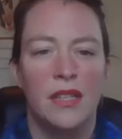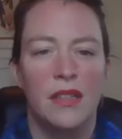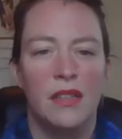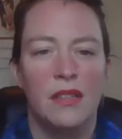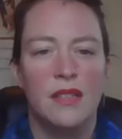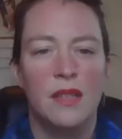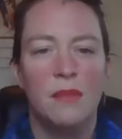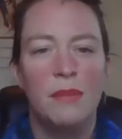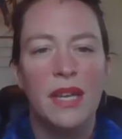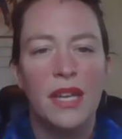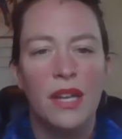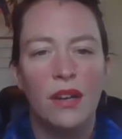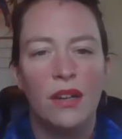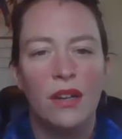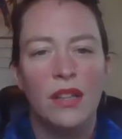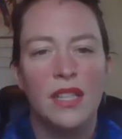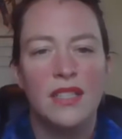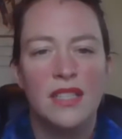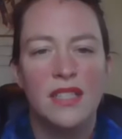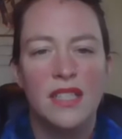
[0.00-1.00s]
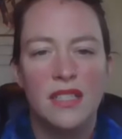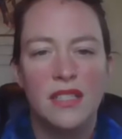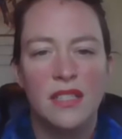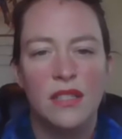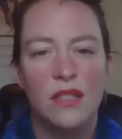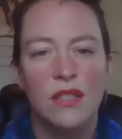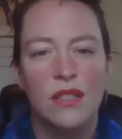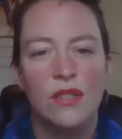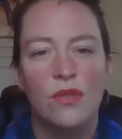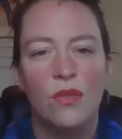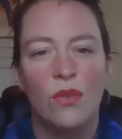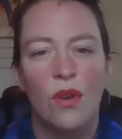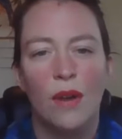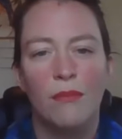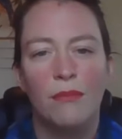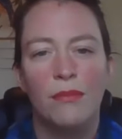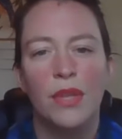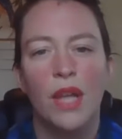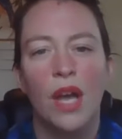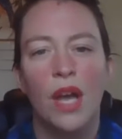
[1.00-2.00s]
There's a big early season
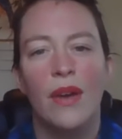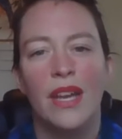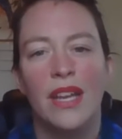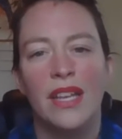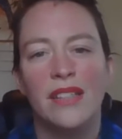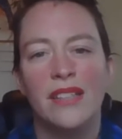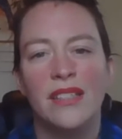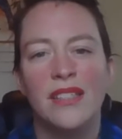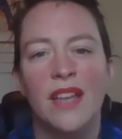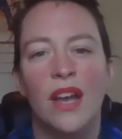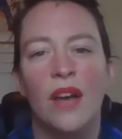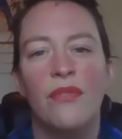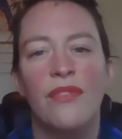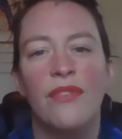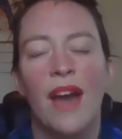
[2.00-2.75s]
storm blowing itself